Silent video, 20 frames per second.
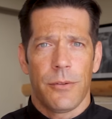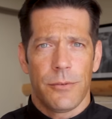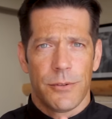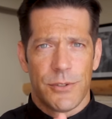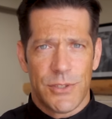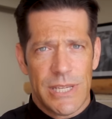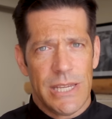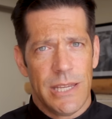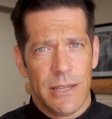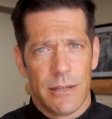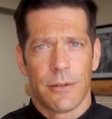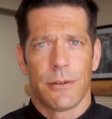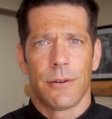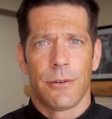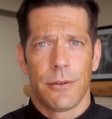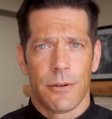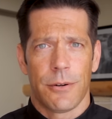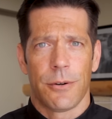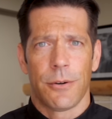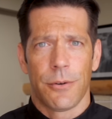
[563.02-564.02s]
C,
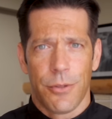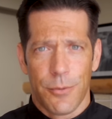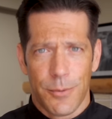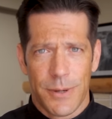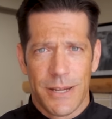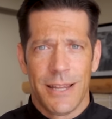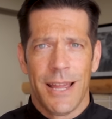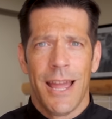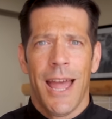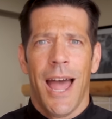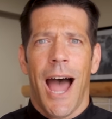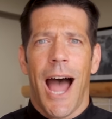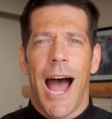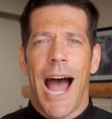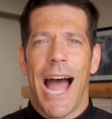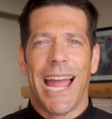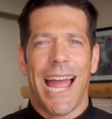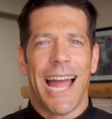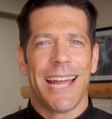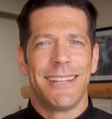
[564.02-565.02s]
or three,
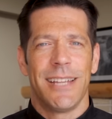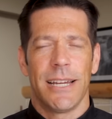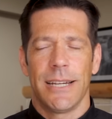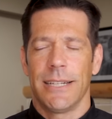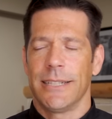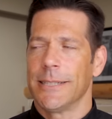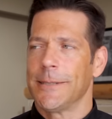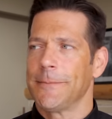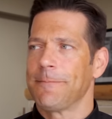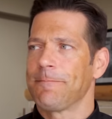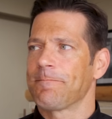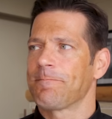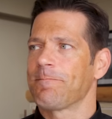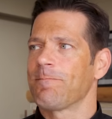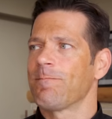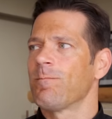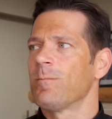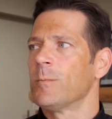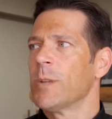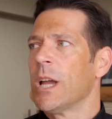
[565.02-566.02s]
I
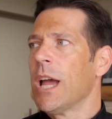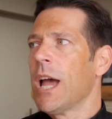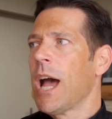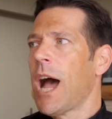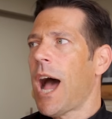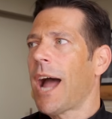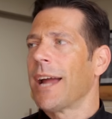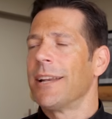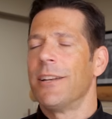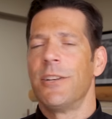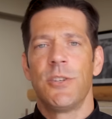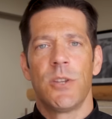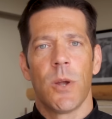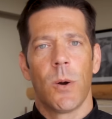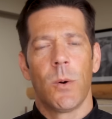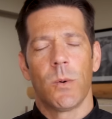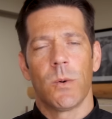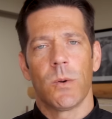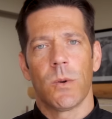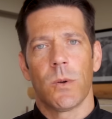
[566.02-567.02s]
don't
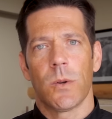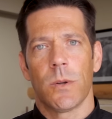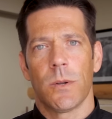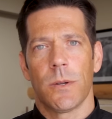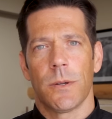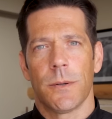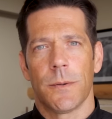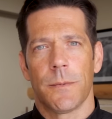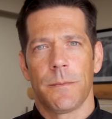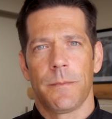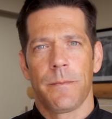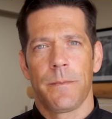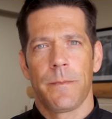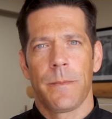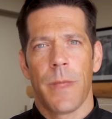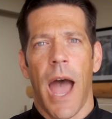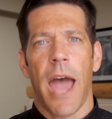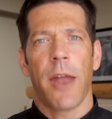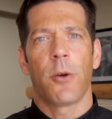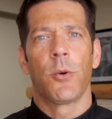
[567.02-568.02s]
know
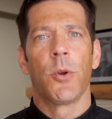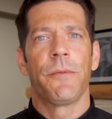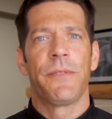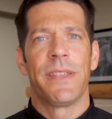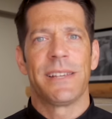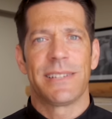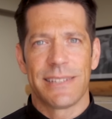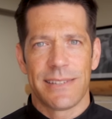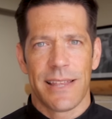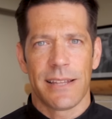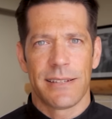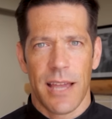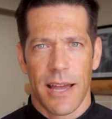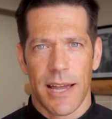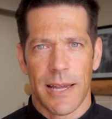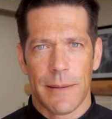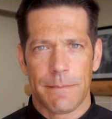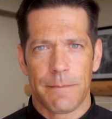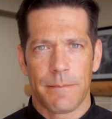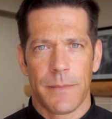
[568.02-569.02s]
if this is the
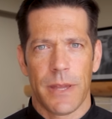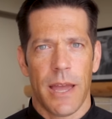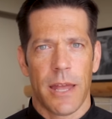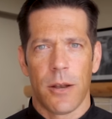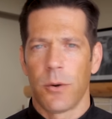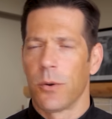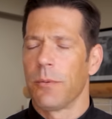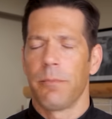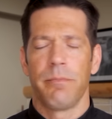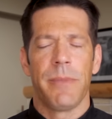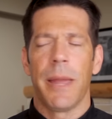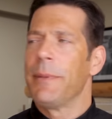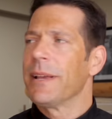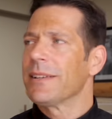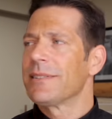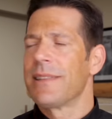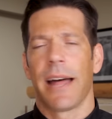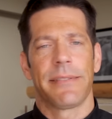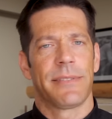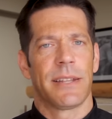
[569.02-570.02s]
time. Maybe
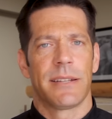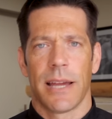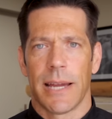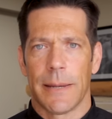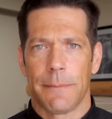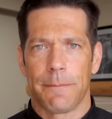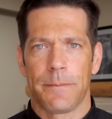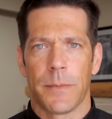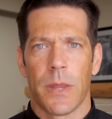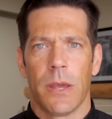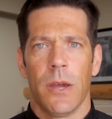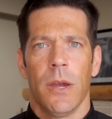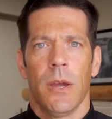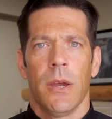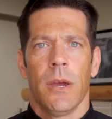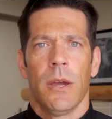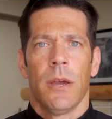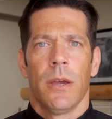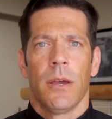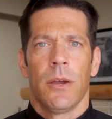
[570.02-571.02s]
it's not the time.
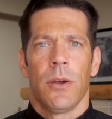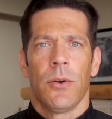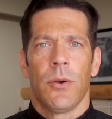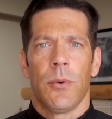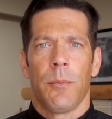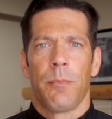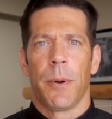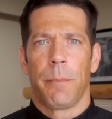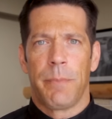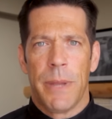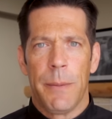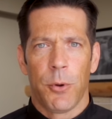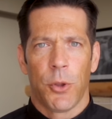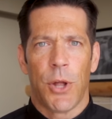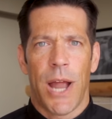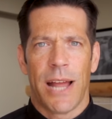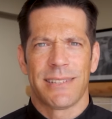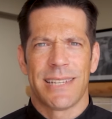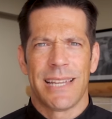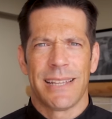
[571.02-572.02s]
But people
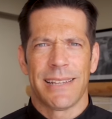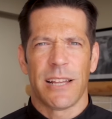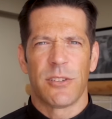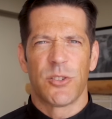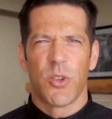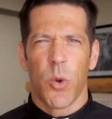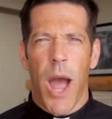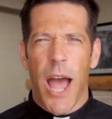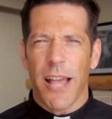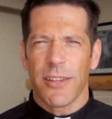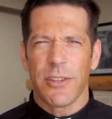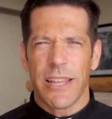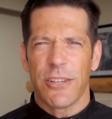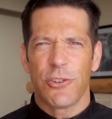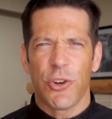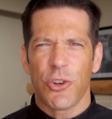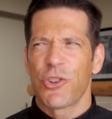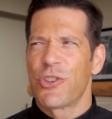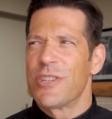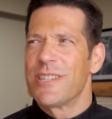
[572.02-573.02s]
are asking like, so hasn't the
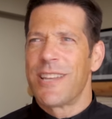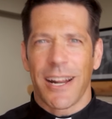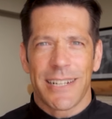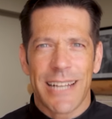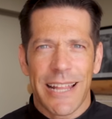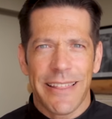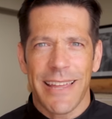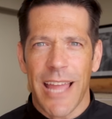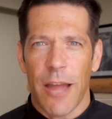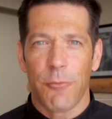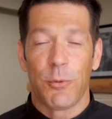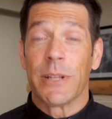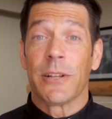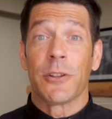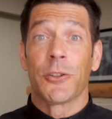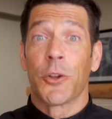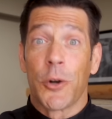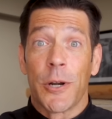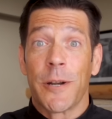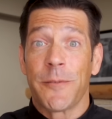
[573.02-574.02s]
church done anything? Haven't we
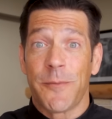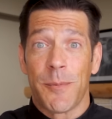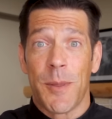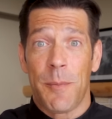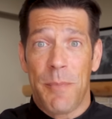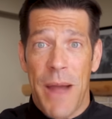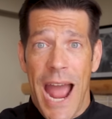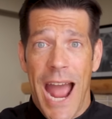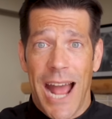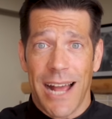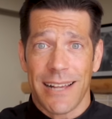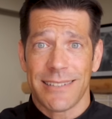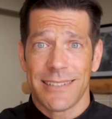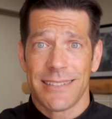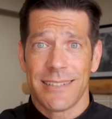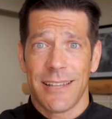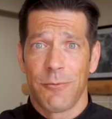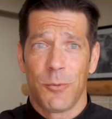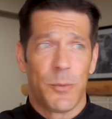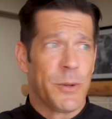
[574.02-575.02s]
learned from the
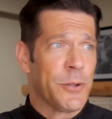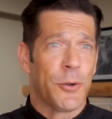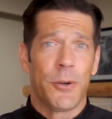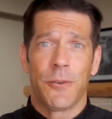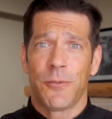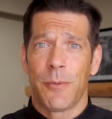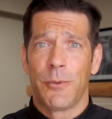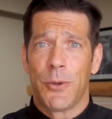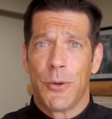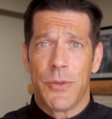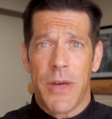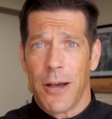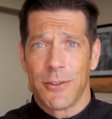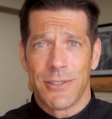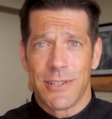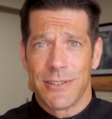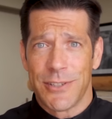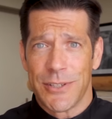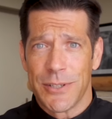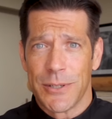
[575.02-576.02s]
past? Haven't we learned from
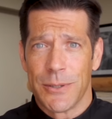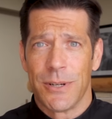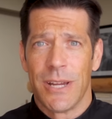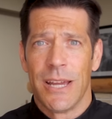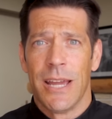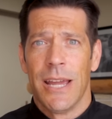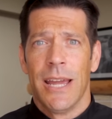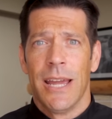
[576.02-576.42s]
2002?